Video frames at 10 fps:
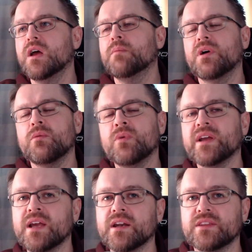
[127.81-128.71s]
But when I
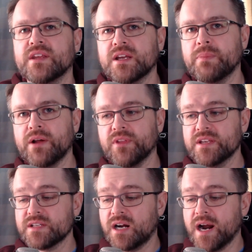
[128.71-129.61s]
kind of think about
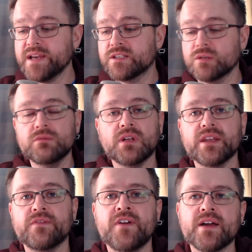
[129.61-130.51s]
this, I do like
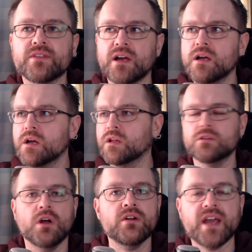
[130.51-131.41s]
the fact that
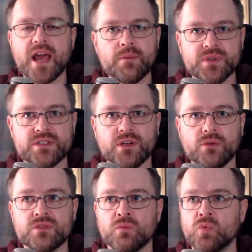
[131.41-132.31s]
longer
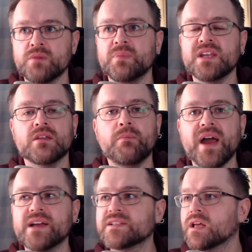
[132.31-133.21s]
episodes would be the
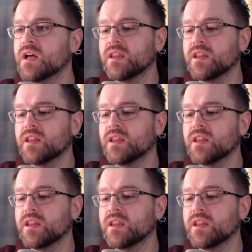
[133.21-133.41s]
best.